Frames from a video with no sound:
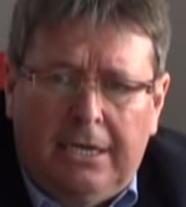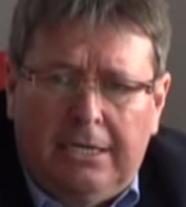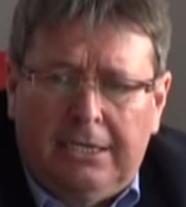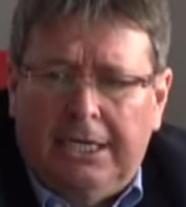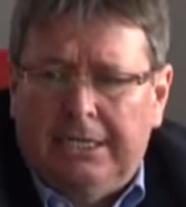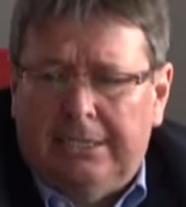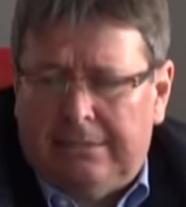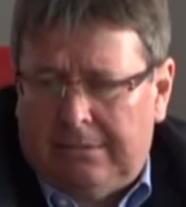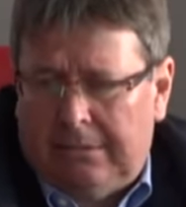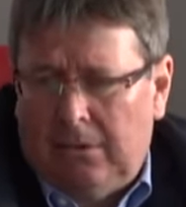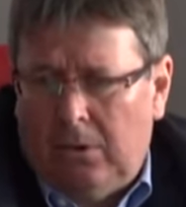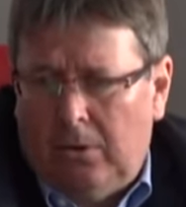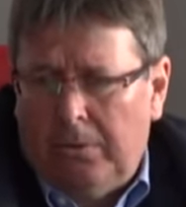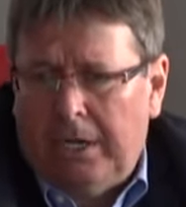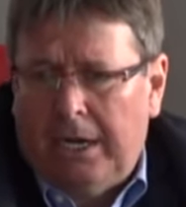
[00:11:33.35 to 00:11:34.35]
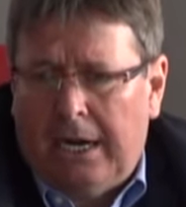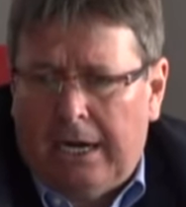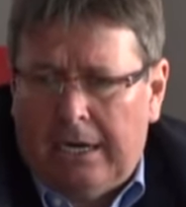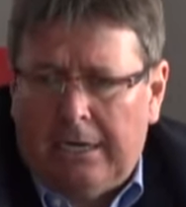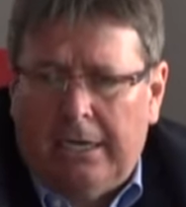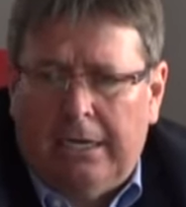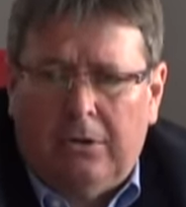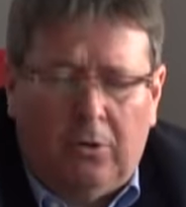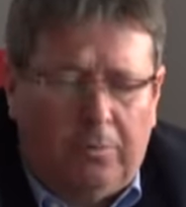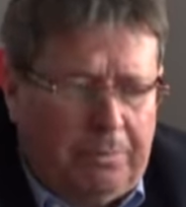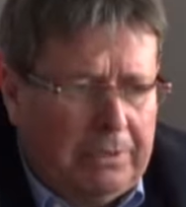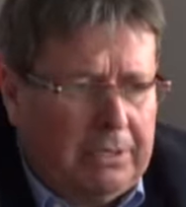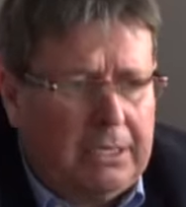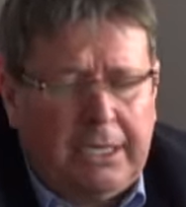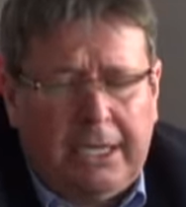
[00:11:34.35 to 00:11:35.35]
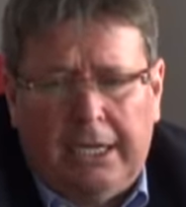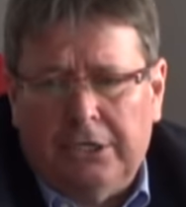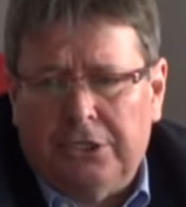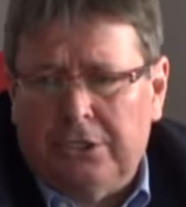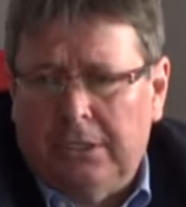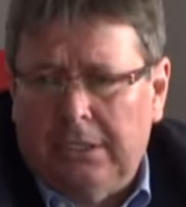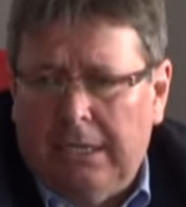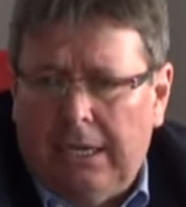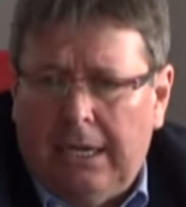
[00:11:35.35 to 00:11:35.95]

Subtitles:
that OER and open education